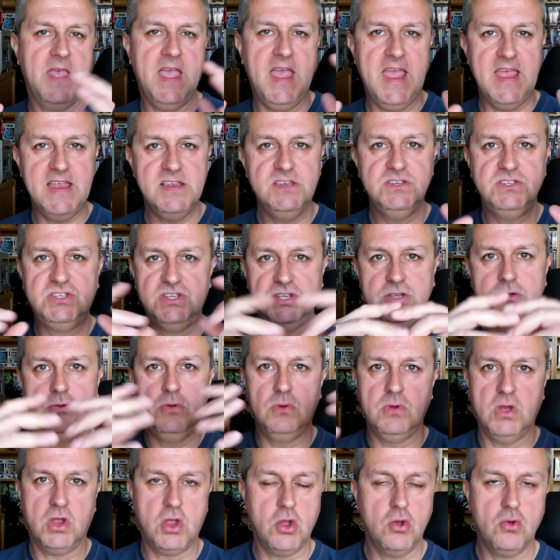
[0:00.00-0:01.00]

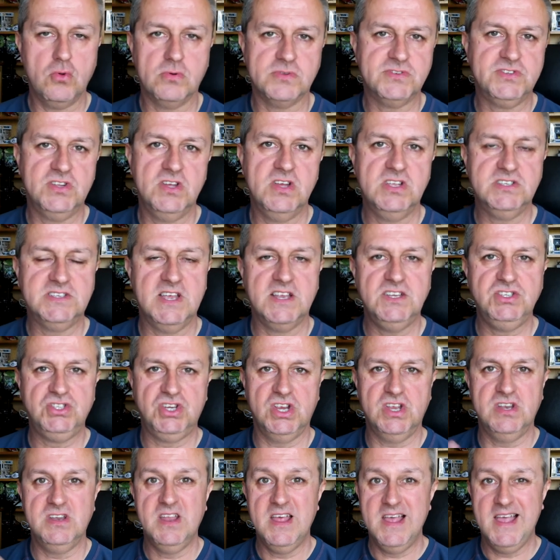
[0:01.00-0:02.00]
into the Google search
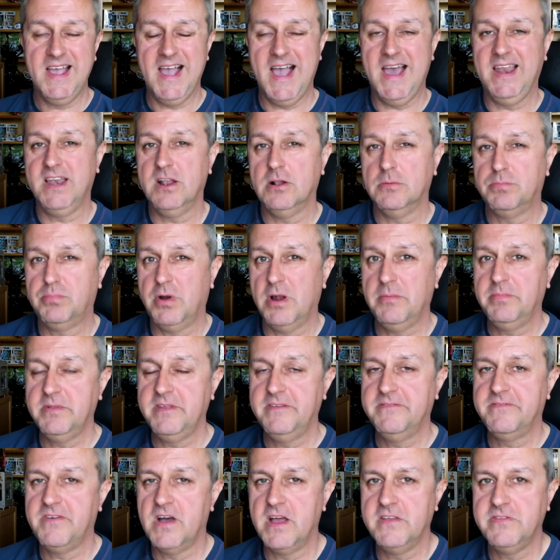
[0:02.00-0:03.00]
engine and it'll probably
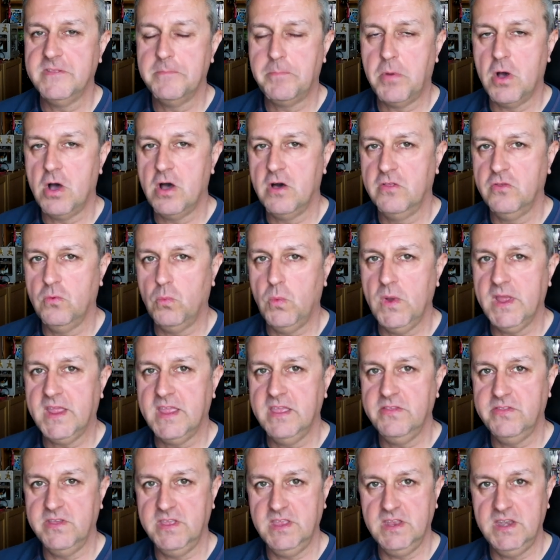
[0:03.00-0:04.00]
find the part of the
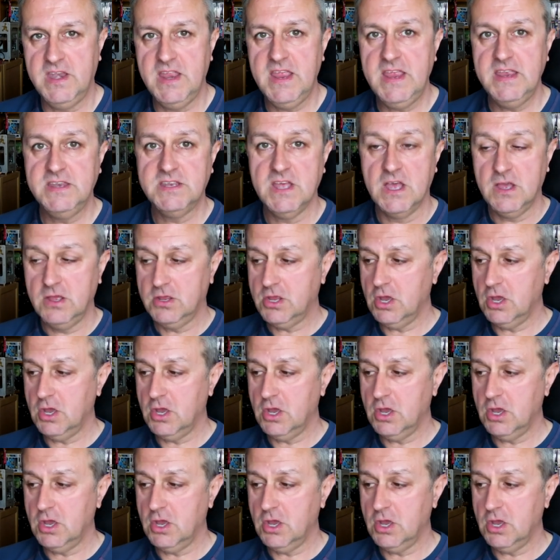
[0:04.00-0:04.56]
wiki that you need.